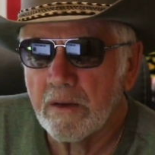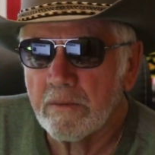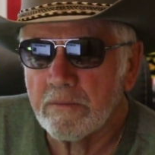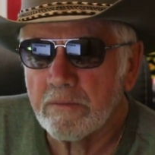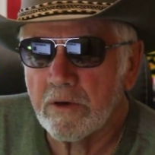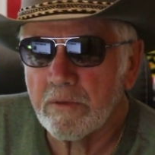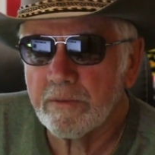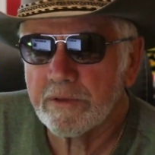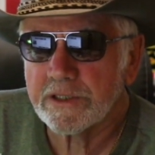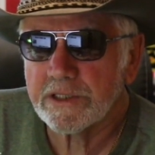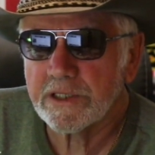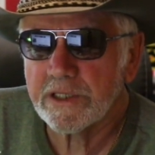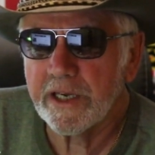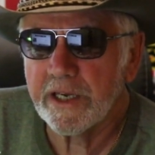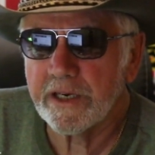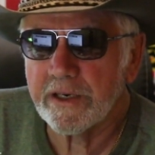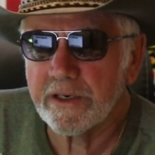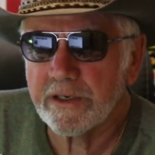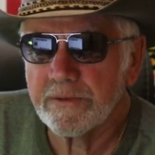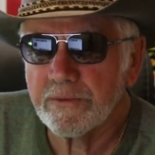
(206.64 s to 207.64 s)
Moments
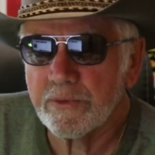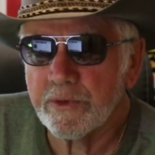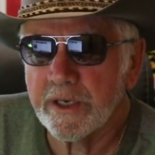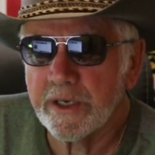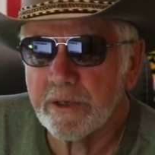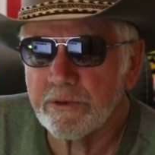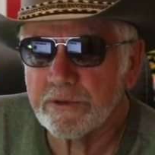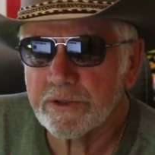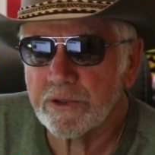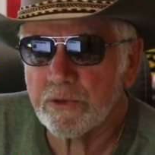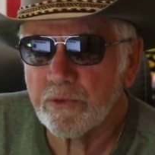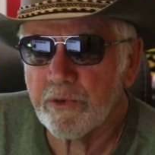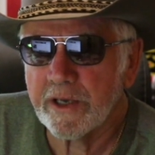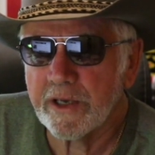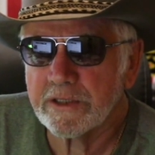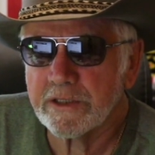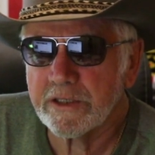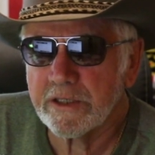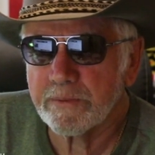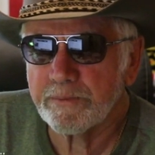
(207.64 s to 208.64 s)
later, when he was
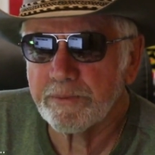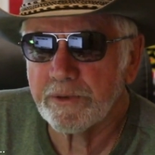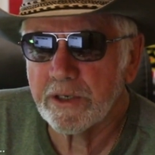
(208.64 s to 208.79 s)
arrested,